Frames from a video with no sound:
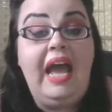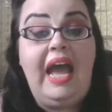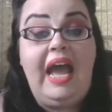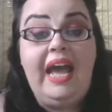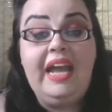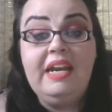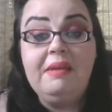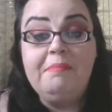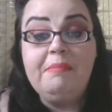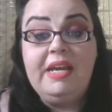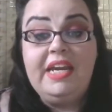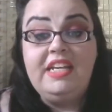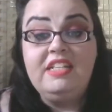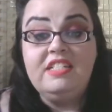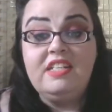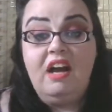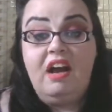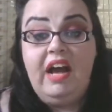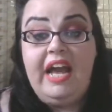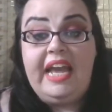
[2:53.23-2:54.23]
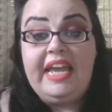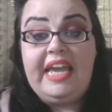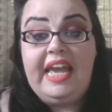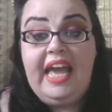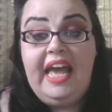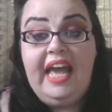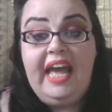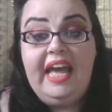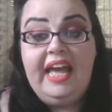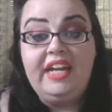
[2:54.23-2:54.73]
And it means that I
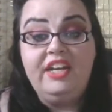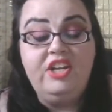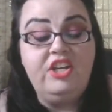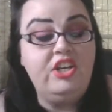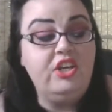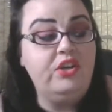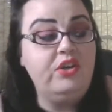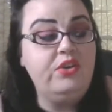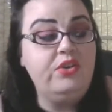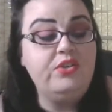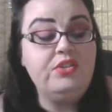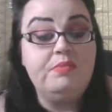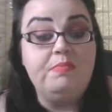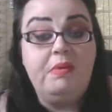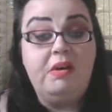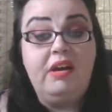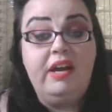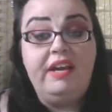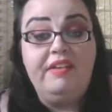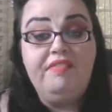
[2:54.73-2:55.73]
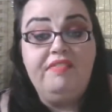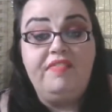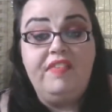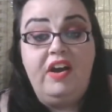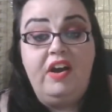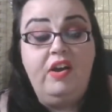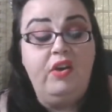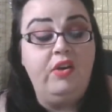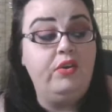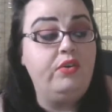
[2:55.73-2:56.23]
can use my
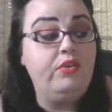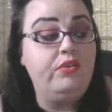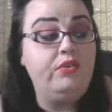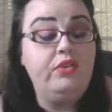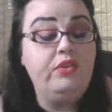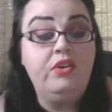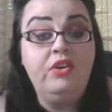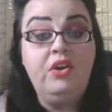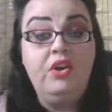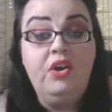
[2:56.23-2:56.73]
phone